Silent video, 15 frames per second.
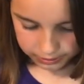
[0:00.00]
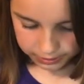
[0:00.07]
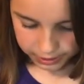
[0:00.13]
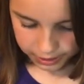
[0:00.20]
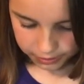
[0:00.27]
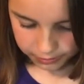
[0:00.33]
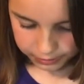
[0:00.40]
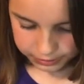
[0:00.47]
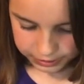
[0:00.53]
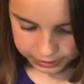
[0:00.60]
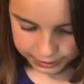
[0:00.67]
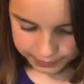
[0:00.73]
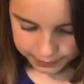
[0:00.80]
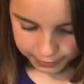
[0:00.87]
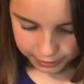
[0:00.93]
There were
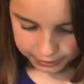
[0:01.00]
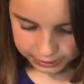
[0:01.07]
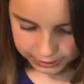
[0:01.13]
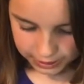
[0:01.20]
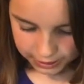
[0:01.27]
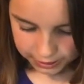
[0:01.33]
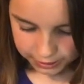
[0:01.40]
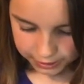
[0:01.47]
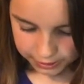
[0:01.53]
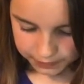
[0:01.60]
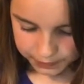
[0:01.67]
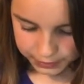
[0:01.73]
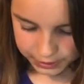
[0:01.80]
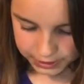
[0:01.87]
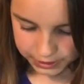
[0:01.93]
some parts that
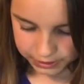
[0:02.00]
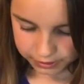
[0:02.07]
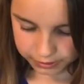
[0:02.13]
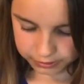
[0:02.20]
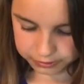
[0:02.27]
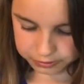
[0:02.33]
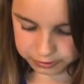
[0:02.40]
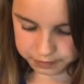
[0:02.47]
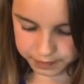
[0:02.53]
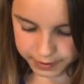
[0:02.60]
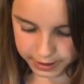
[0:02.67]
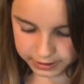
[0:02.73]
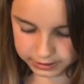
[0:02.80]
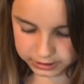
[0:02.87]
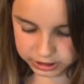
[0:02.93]
couldn't be healed with
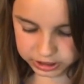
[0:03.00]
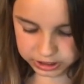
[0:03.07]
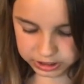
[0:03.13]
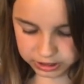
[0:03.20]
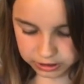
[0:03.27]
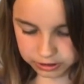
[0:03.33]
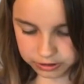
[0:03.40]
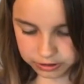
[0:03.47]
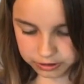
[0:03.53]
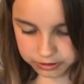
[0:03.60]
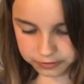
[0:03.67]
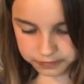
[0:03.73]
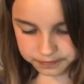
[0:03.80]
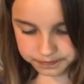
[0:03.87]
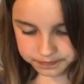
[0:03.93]
bandages and
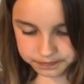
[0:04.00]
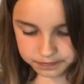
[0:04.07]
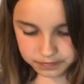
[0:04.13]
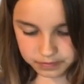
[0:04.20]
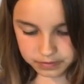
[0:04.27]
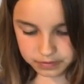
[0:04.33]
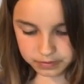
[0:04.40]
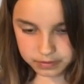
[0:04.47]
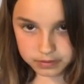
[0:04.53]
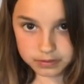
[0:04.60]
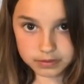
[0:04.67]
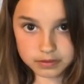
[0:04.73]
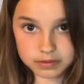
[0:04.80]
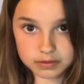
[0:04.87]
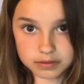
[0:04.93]

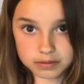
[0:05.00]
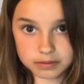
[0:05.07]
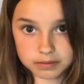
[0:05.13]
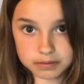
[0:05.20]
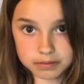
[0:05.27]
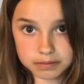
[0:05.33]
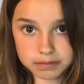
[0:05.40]
glue.